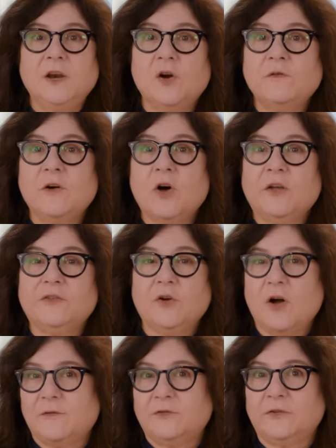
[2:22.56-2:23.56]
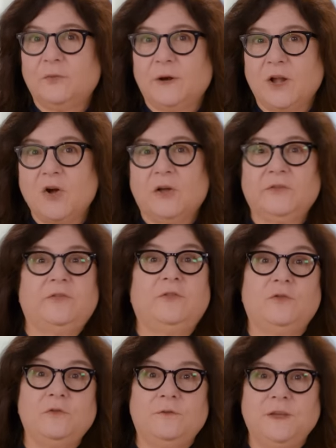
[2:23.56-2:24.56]
ANOVA also offers what it calls
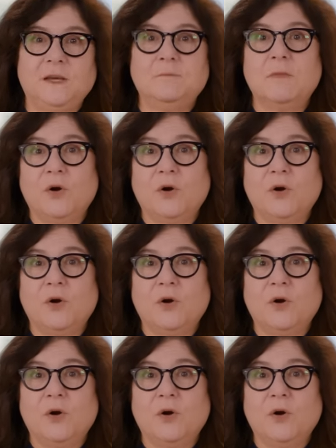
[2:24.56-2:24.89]
sous vide